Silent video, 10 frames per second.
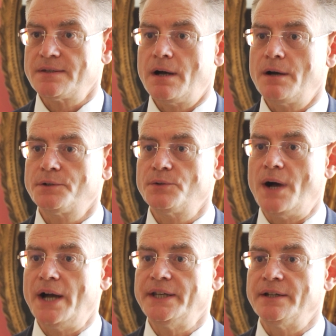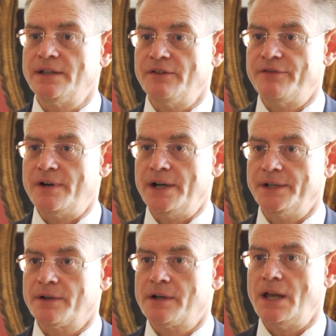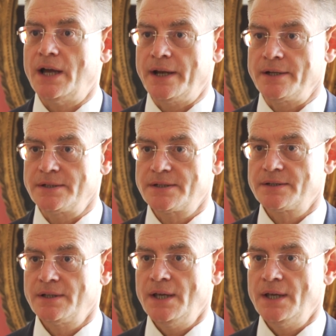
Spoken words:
how to identify the client,